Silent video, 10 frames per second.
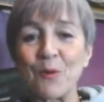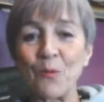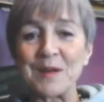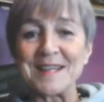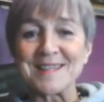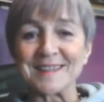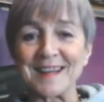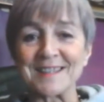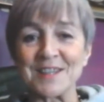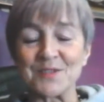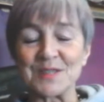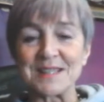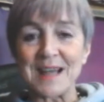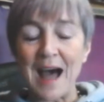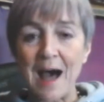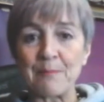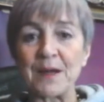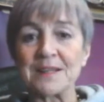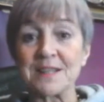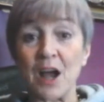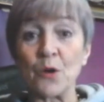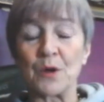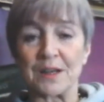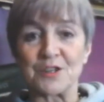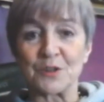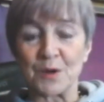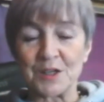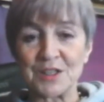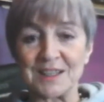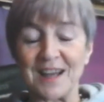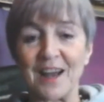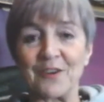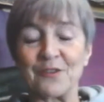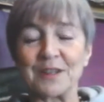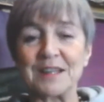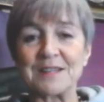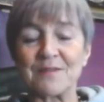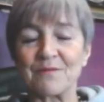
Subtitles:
what we need to learn to do is tap into our intuition and really